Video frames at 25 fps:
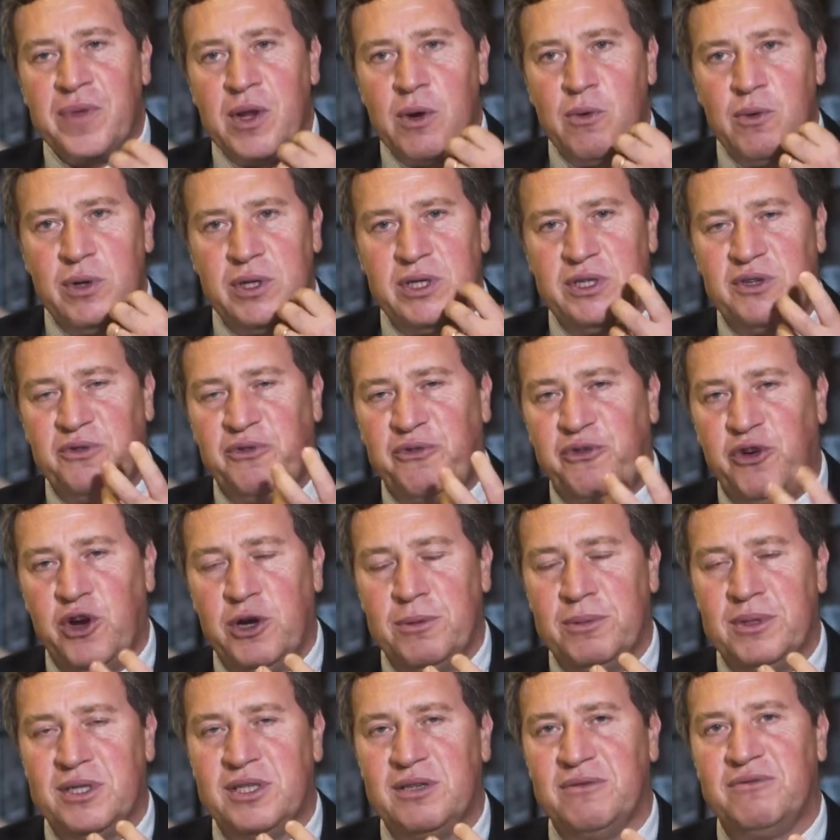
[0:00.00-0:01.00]
with its
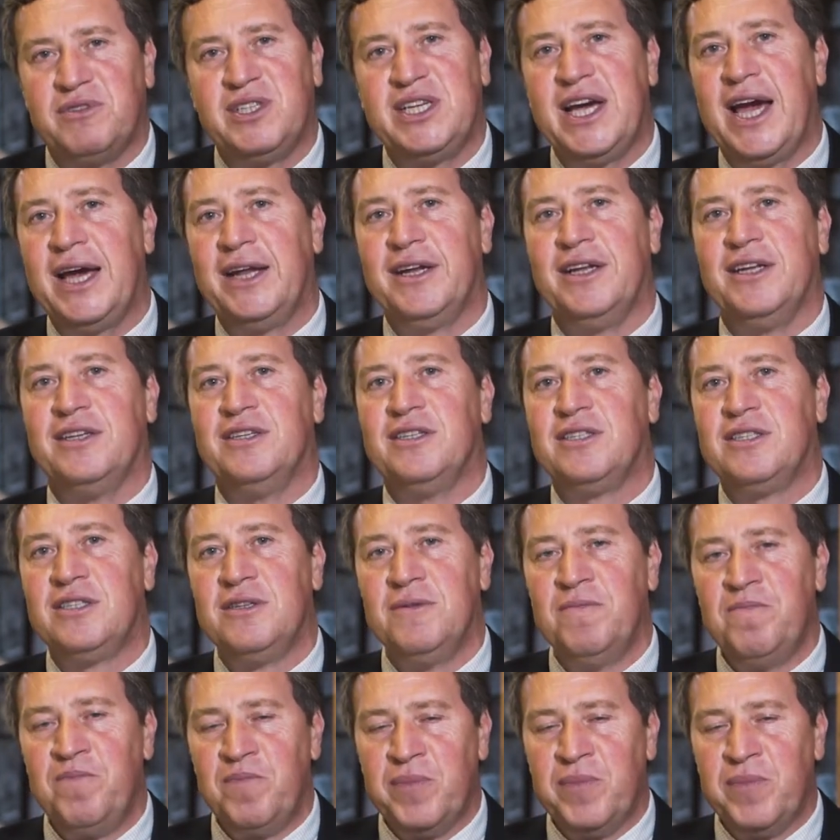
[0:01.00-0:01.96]
firmness of tannins,